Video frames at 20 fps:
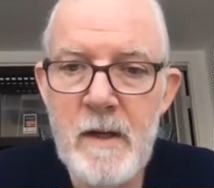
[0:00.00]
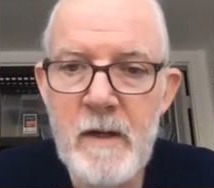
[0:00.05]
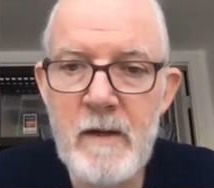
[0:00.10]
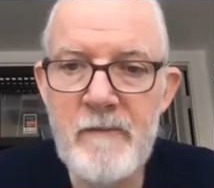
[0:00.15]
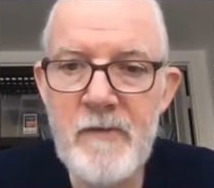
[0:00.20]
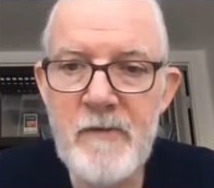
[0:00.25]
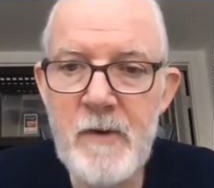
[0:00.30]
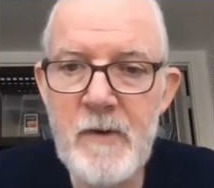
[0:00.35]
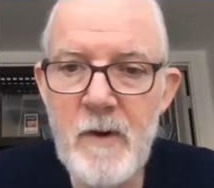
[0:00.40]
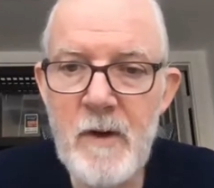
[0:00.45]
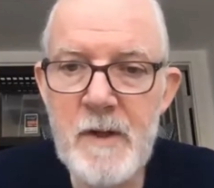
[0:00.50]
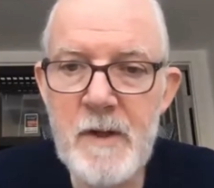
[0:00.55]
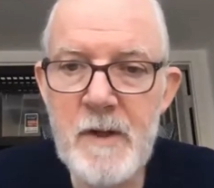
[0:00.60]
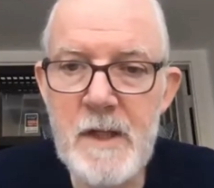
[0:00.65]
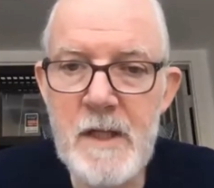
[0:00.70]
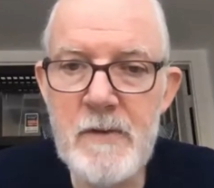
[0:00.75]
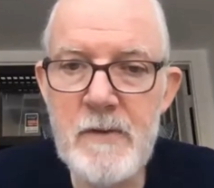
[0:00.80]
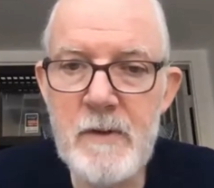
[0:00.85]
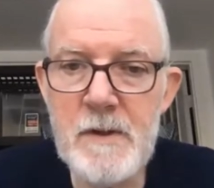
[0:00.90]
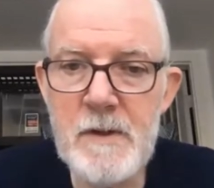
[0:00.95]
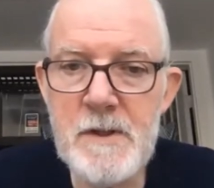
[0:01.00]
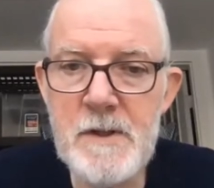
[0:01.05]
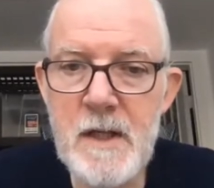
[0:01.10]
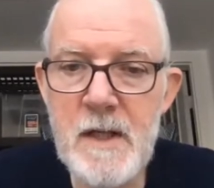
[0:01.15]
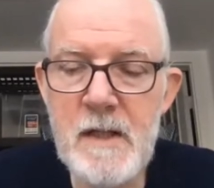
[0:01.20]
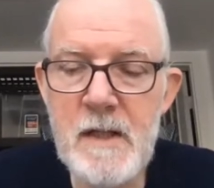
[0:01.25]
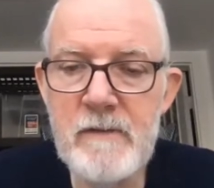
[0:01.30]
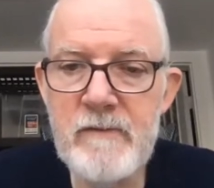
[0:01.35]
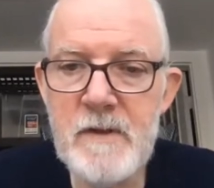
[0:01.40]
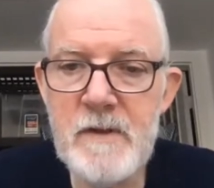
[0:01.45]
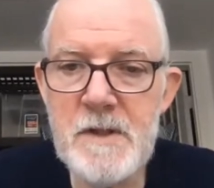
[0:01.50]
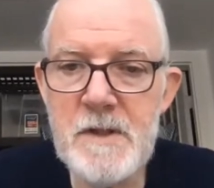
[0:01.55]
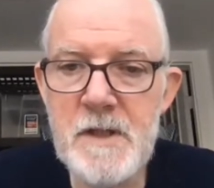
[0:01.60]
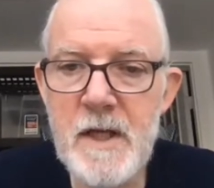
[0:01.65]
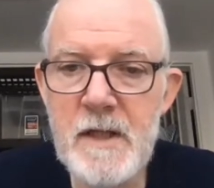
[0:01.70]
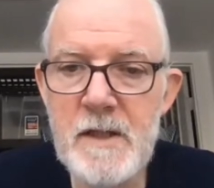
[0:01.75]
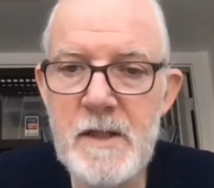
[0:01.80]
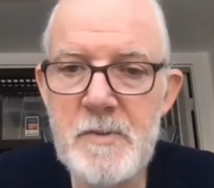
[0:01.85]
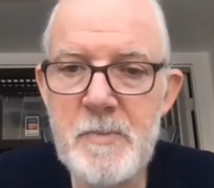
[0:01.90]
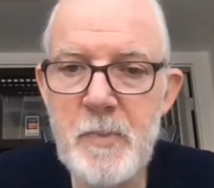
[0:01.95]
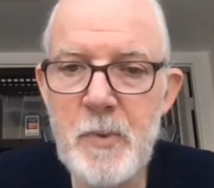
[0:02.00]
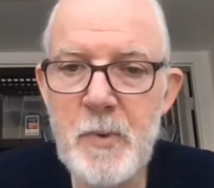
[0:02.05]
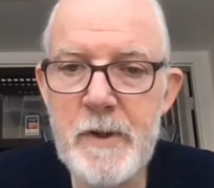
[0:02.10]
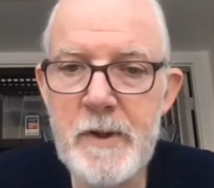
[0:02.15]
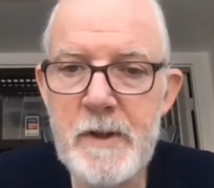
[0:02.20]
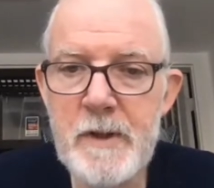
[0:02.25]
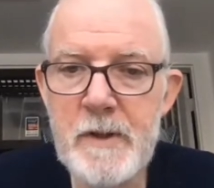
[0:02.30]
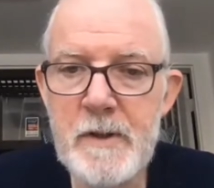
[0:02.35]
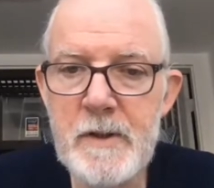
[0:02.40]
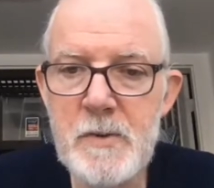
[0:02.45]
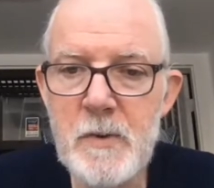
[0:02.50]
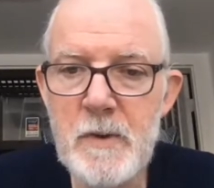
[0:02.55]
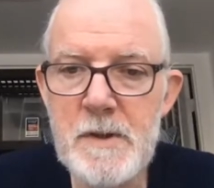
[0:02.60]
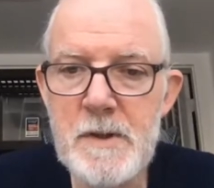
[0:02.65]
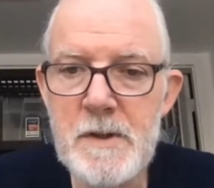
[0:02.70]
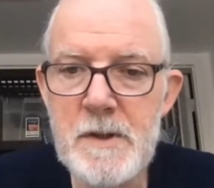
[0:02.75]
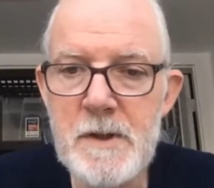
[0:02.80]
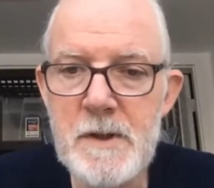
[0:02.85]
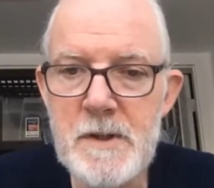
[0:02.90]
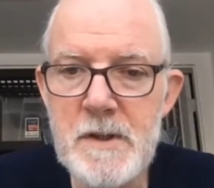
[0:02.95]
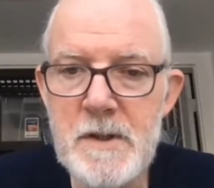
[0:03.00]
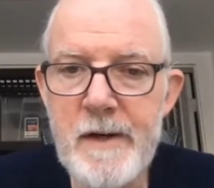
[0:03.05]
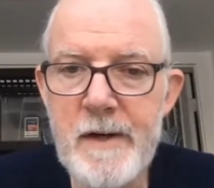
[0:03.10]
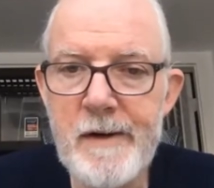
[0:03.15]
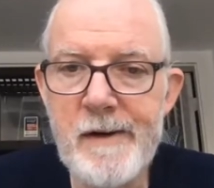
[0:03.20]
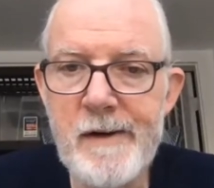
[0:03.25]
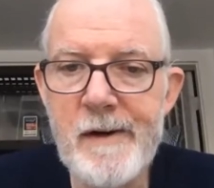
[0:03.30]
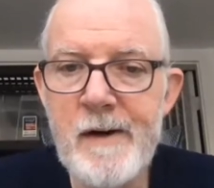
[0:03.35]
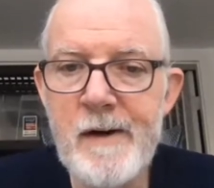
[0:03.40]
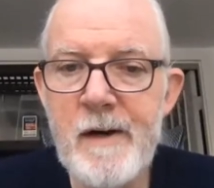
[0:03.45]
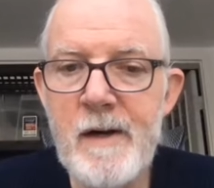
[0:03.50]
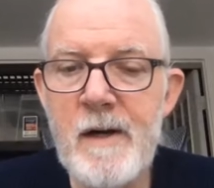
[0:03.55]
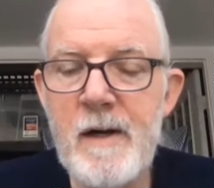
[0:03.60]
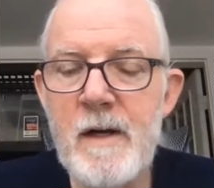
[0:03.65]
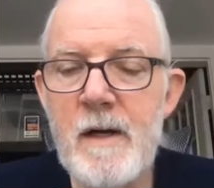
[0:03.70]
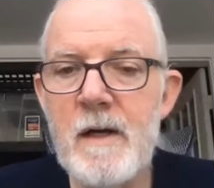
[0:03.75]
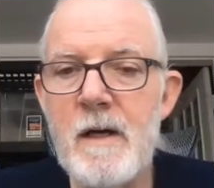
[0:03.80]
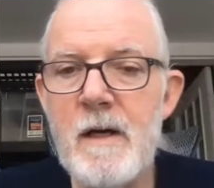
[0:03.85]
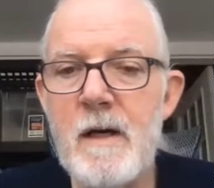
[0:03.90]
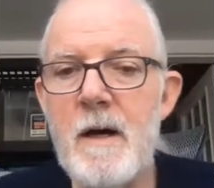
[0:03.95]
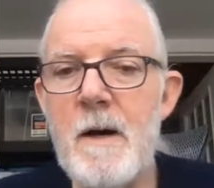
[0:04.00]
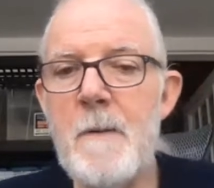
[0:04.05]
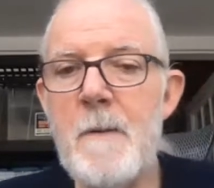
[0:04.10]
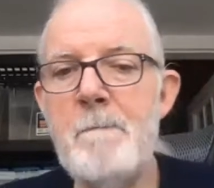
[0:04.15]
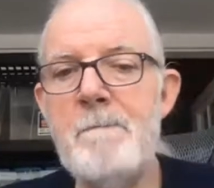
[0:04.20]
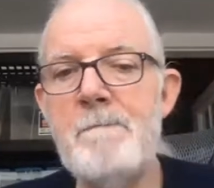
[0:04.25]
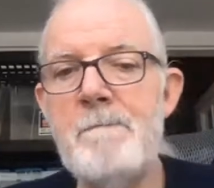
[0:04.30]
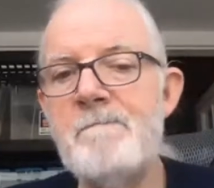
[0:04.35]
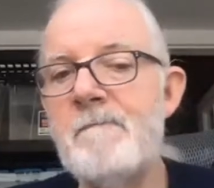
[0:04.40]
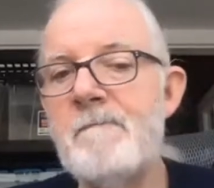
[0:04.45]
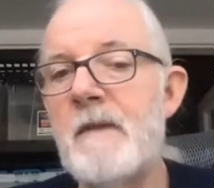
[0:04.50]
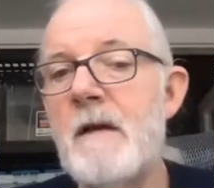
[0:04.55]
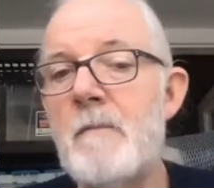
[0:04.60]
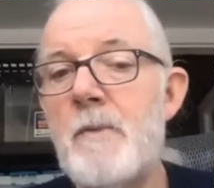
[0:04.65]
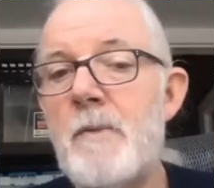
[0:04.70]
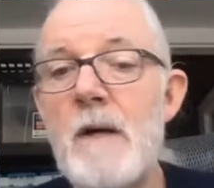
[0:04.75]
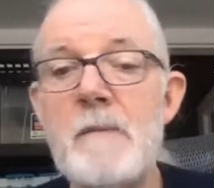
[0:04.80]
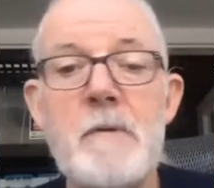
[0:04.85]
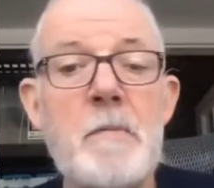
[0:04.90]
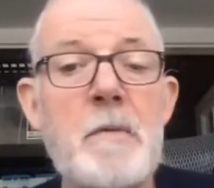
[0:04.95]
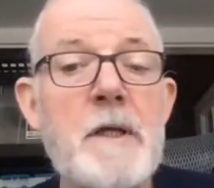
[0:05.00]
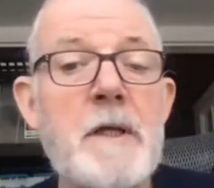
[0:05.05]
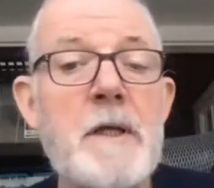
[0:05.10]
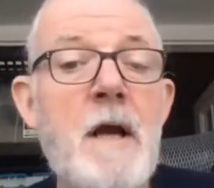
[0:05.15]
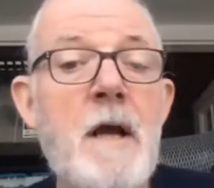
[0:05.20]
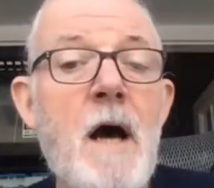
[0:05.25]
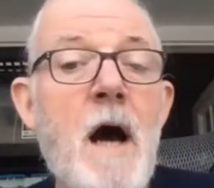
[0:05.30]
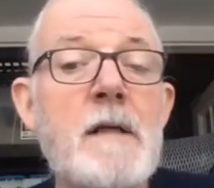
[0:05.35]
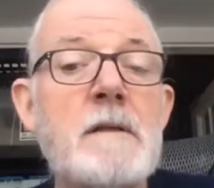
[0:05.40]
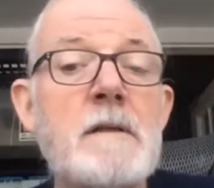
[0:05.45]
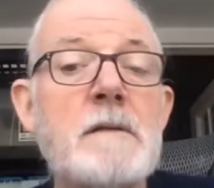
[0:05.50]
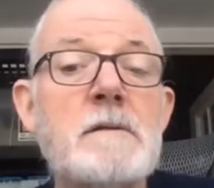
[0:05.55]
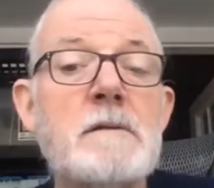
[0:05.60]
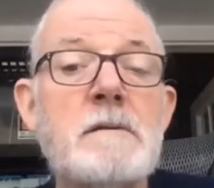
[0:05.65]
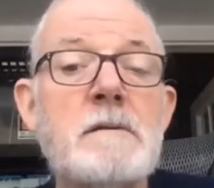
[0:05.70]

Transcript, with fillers: if they're on either side of the stage pointing towards the center? Um, probably not,